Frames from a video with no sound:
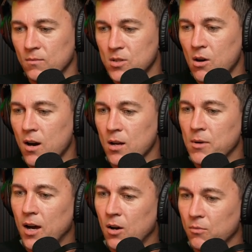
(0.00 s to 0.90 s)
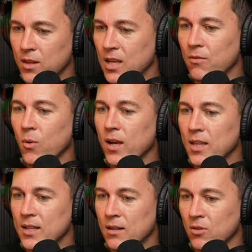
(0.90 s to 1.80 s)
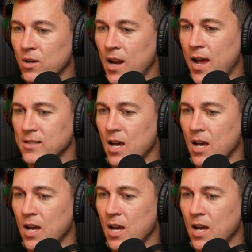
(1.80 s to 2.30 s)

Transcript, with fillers: talk about the giveaway they download and ask